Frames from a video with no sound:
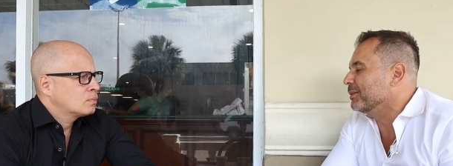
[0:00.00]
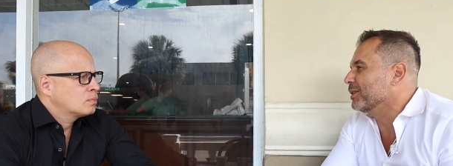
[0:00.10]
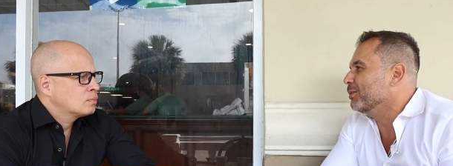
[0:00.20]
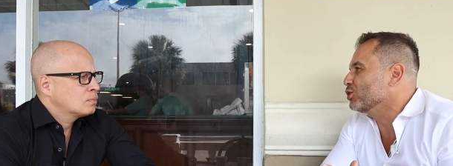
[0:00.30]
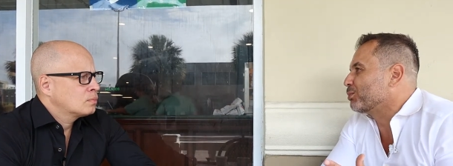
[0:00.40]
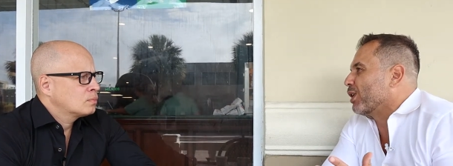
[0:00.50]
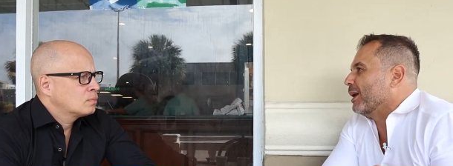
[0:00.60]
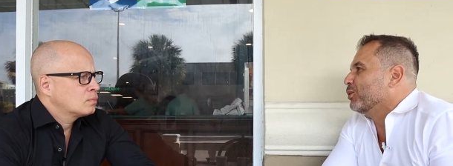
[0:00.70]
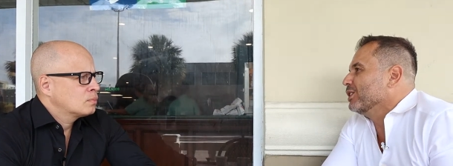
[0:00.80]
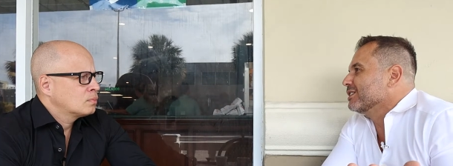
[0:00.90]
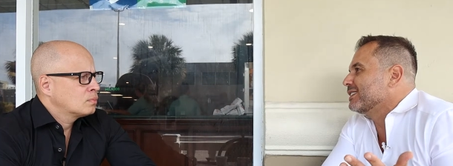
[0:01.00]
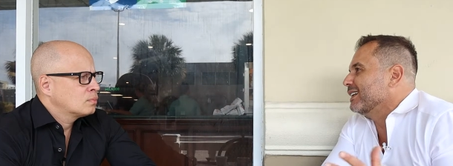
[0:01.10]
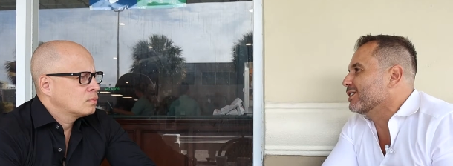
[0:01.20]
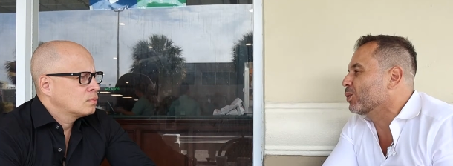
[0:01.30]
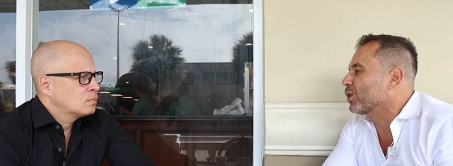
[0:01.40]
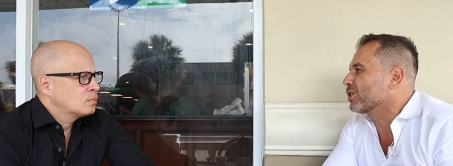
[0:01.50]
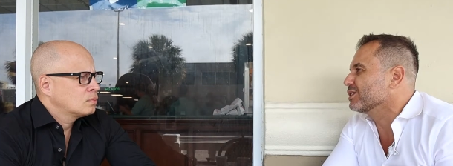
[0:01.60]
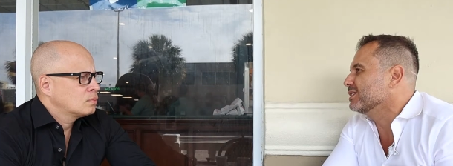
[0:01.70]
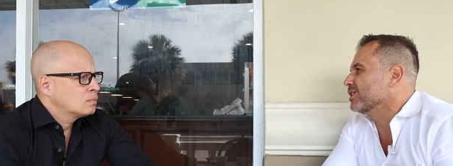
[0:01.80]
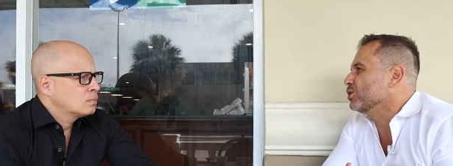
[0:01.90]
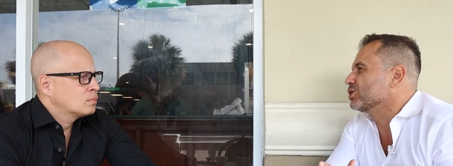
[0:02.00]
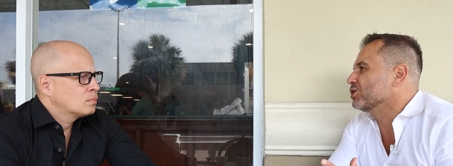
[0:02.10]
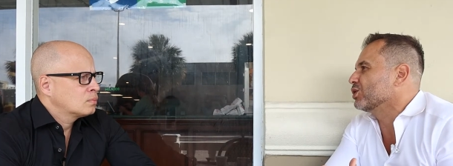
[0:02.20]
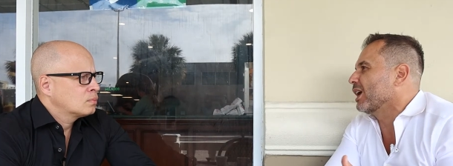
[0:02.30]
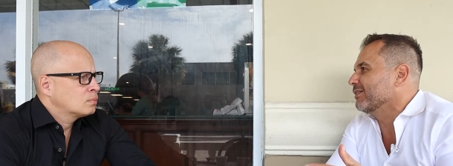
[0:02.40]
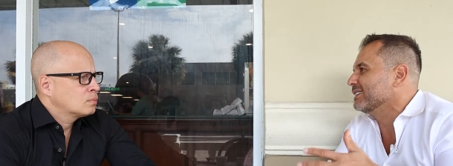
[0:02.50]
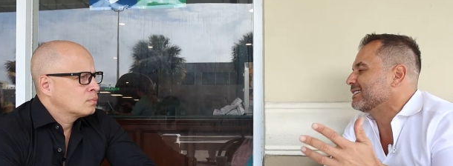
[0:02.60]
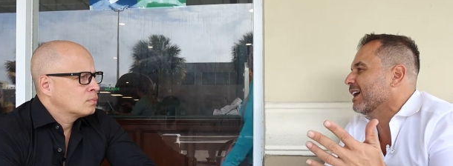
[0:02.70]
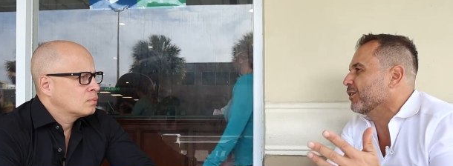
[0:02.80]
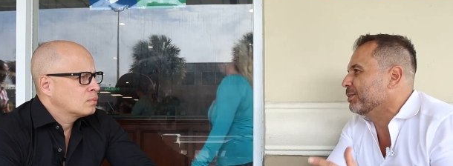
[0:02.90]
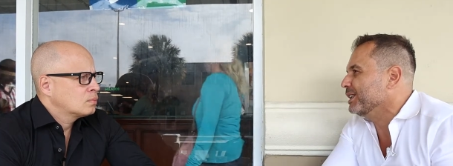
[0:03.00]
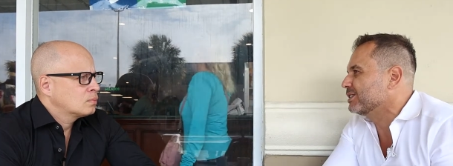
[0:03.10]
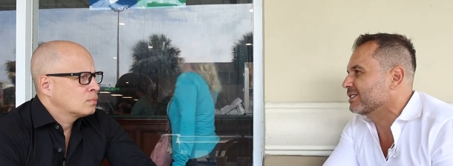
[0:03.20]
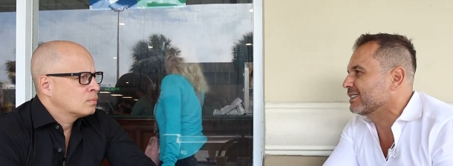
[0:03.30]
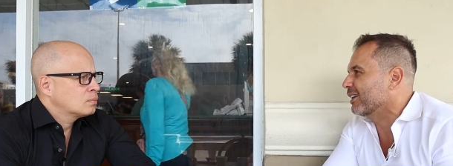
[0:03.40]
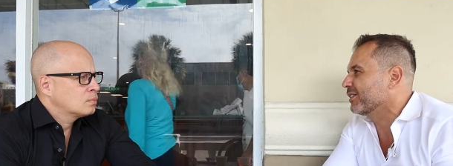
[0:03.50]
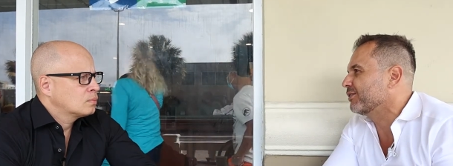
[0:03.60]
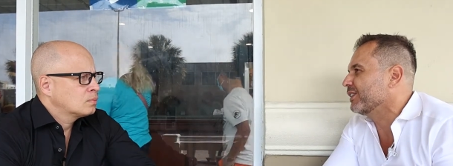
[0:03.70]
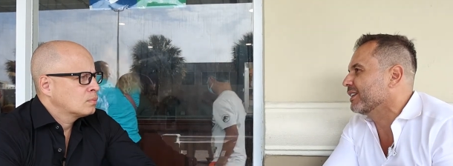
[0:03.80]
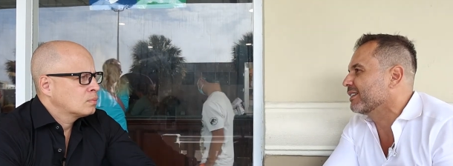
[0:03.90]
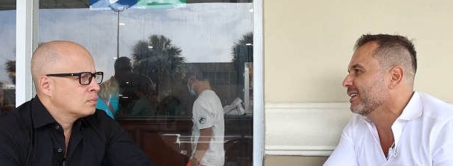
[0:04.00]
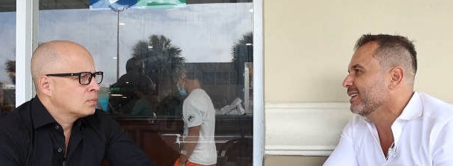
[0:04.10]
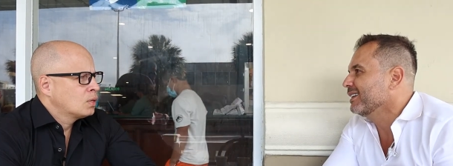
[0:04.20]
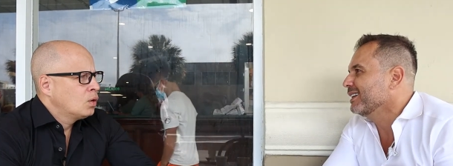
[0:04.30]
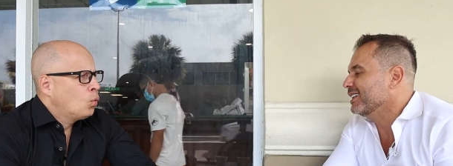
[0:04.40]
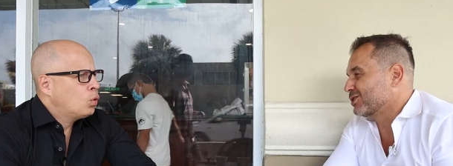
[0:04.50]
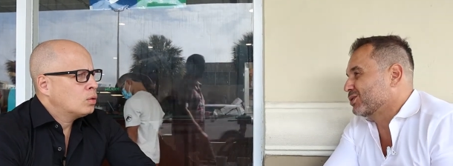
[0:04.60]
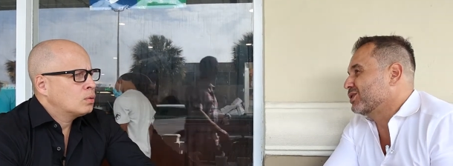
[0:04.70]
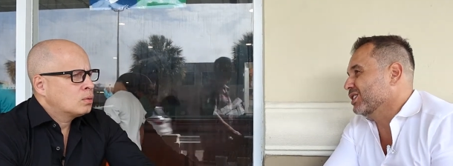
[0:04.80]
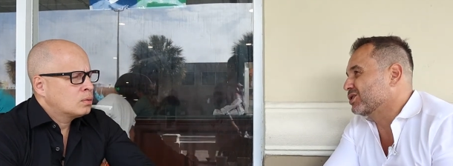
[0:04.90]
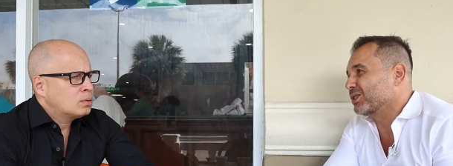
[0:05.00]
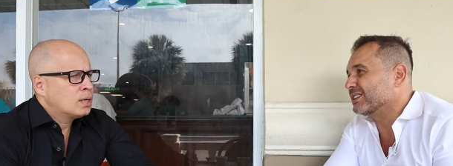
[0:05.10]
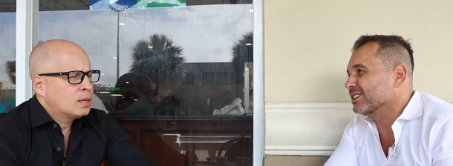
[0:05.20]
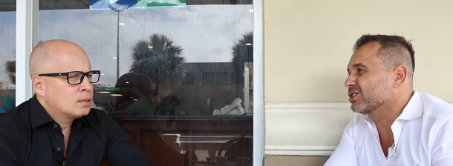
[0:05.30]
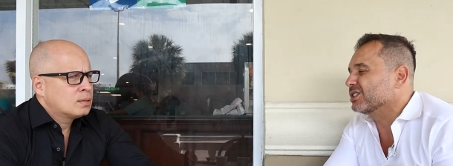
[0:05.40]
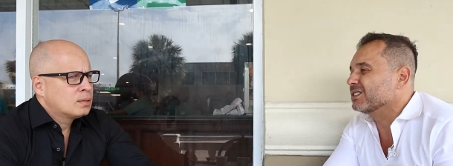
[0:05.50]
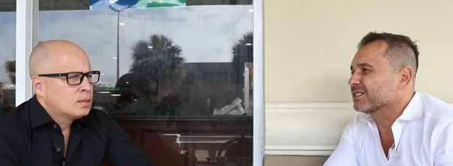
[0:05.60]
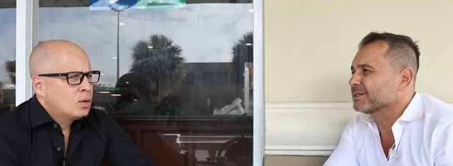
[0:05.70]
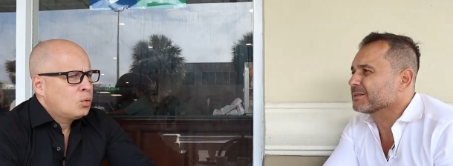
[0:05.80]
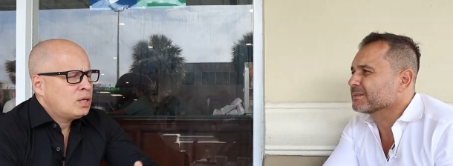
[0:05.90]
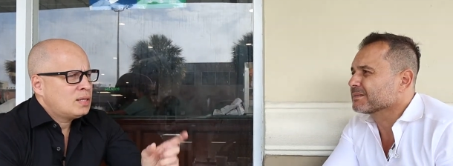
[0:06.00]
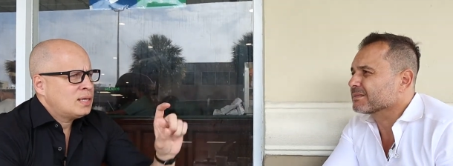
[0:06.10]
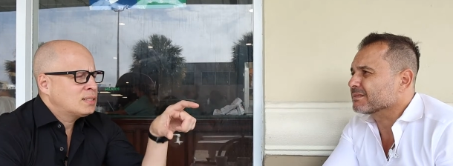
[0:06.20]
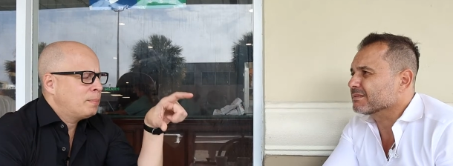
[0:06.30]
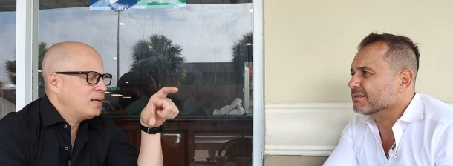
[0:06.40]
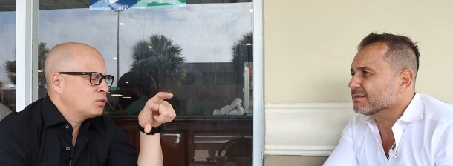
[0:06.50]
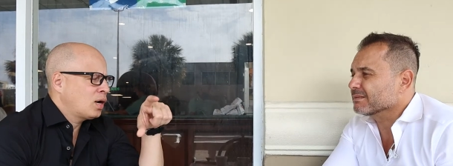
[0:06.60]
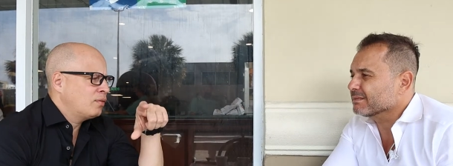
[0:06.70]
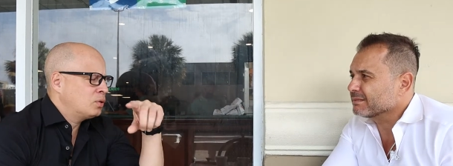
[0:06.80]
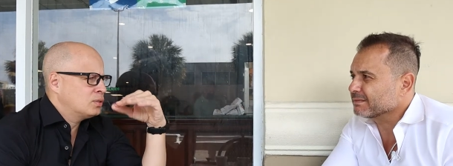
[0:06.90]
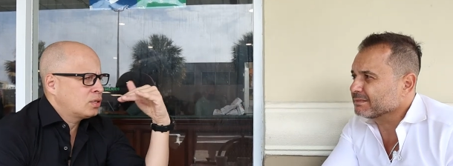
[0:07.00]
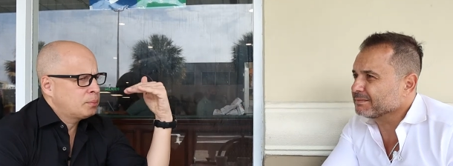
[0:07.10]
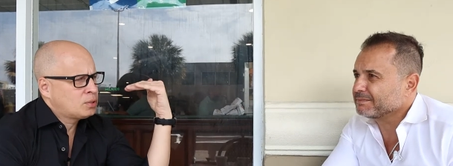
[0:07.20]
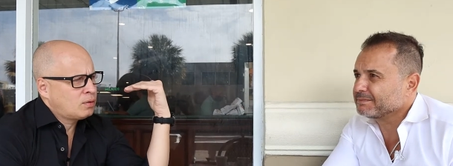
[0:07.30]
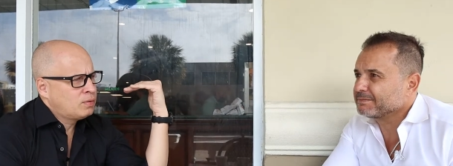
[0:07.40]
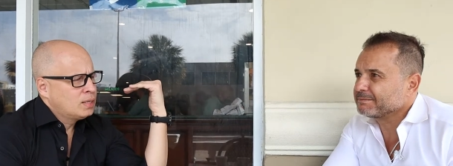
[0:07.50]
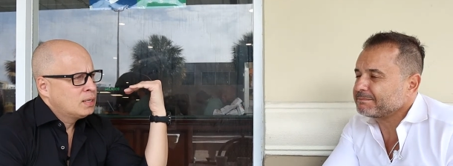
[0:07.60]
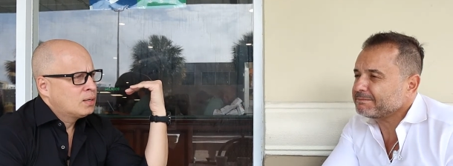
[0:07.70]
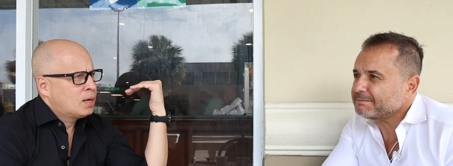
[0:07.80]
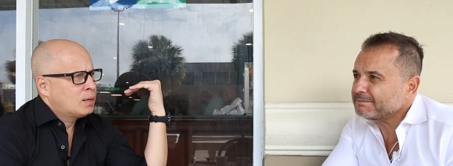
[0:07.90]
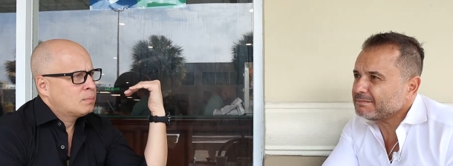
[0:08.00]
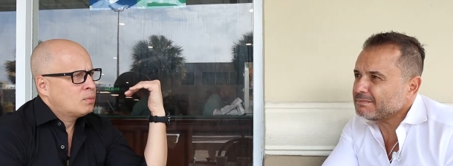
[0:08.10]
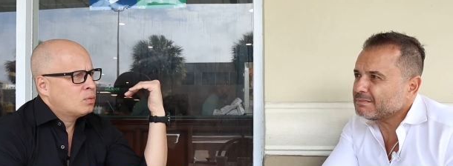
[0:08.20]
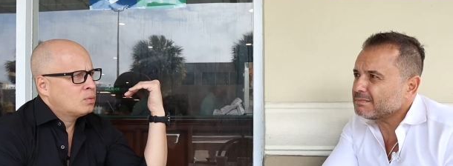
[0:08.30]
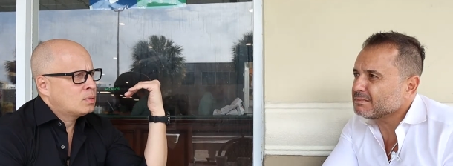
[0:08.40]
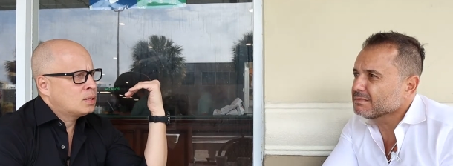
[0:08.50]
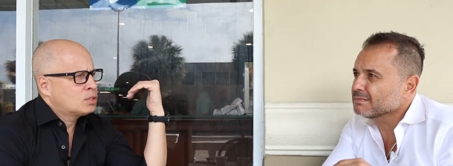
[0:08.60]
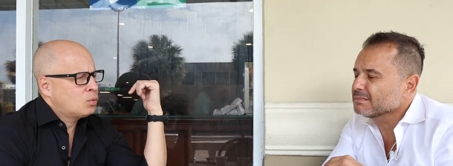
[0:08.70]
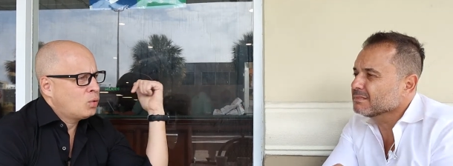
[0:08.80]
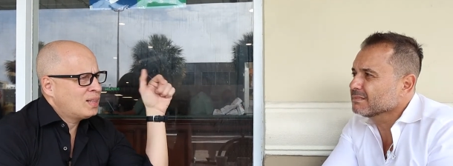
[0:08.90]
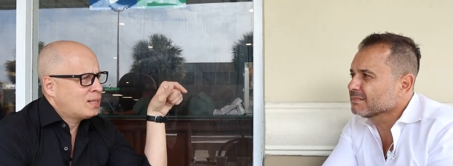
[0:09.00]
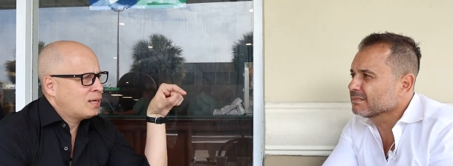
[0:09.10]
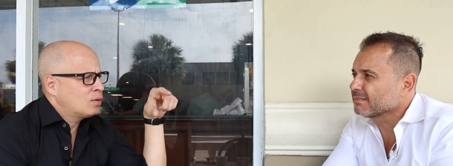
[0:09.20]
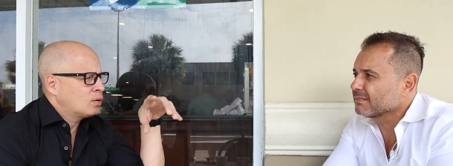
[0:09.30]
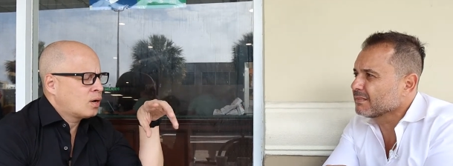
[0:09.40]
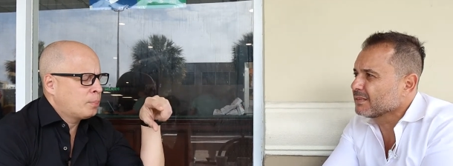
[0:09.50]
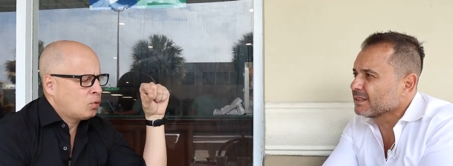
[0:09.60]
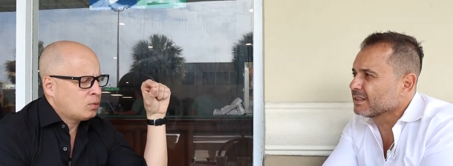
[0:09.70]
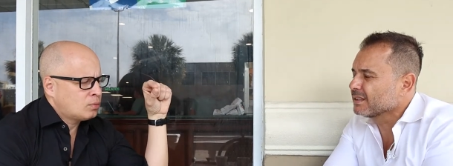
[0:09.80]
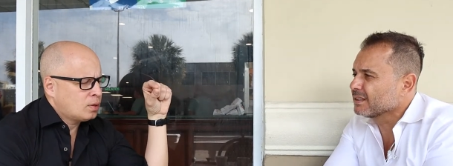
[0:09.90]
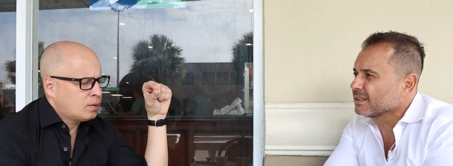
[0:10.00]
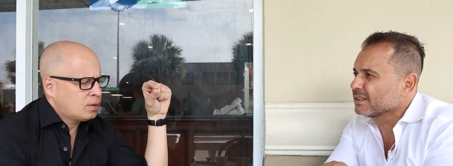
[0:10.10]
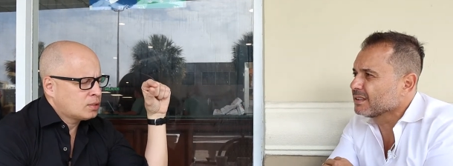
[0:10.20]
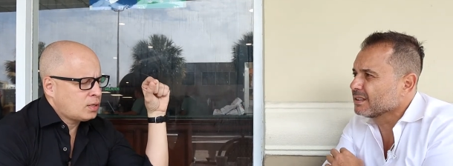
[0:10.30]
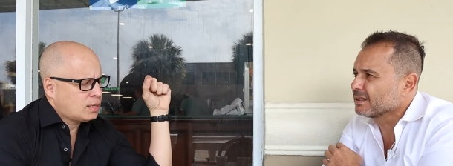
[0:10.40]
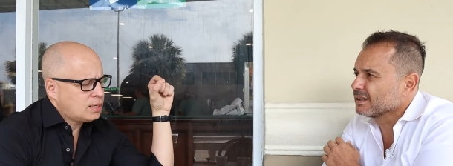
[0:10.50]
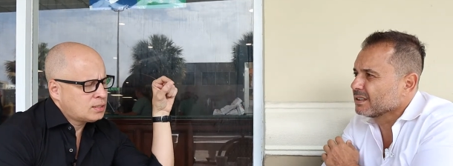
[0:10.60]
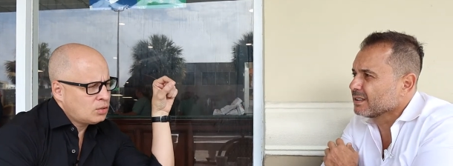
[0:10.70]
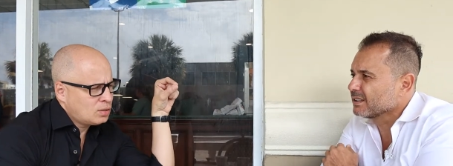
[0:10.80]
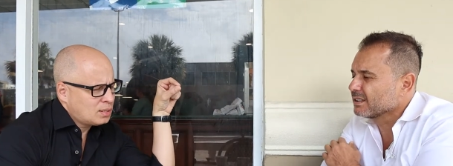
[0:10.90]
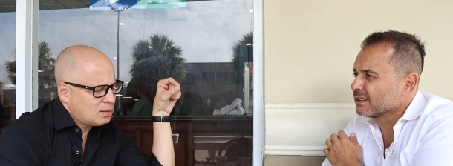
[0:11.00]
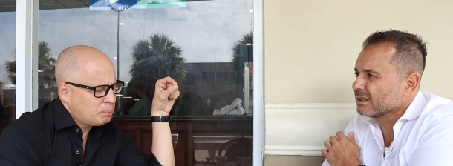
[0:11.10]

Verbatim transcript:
Speaker 1: Some of the most prime real estate in the world is Ocean Drive and South Beach and South of Fifth. It's it's transitioned.
Speaker 2: What do you think is the main driver in terms of um, is there one thing or a couple uh, things that you could